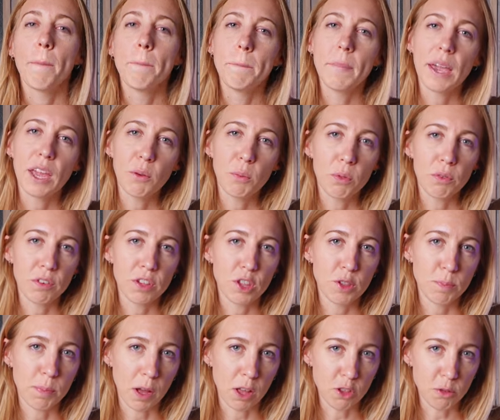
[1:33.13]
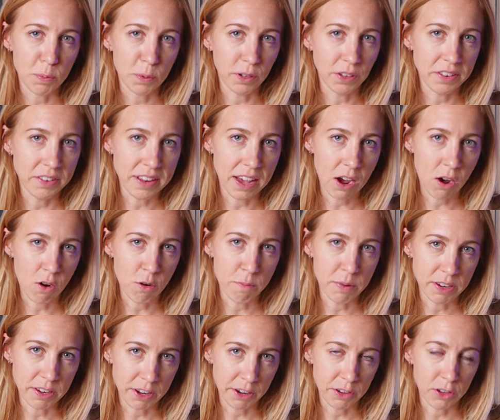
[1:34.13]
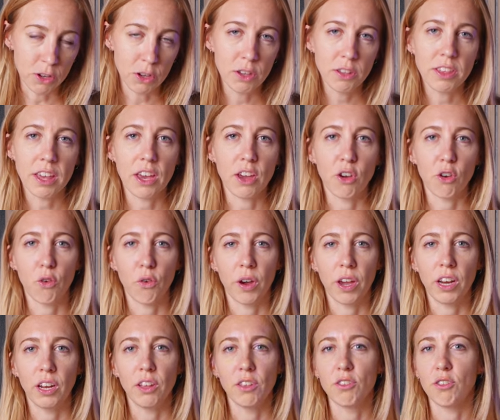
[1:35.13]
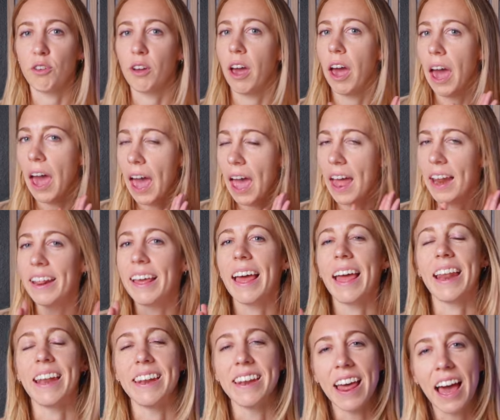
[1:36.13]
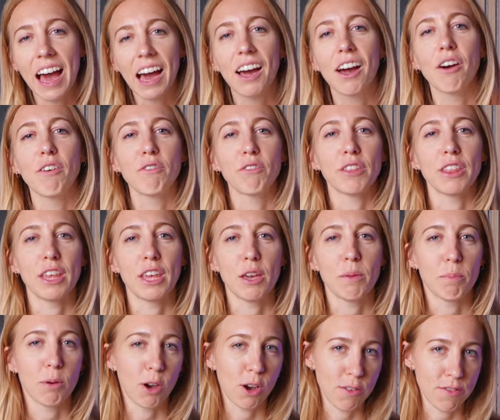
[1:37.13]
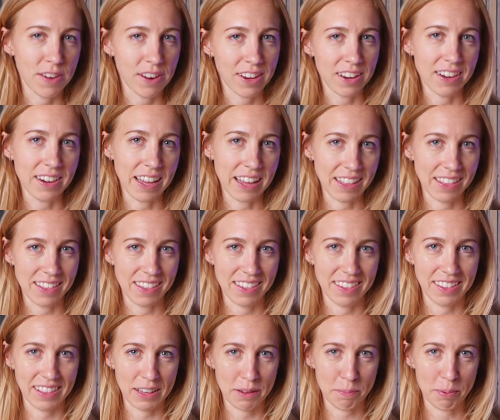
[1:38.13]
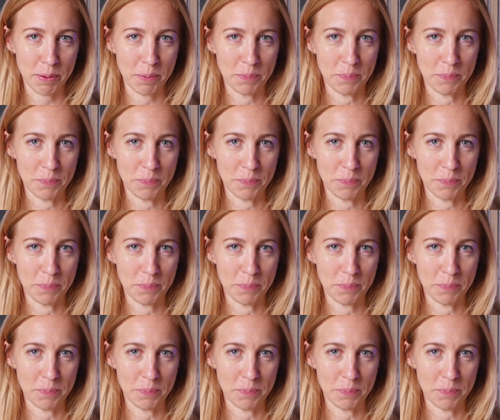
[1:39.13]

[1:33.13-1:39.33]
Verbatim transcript: Made with responsible down materials, it cradles your head and neck for the perfect night's sleep.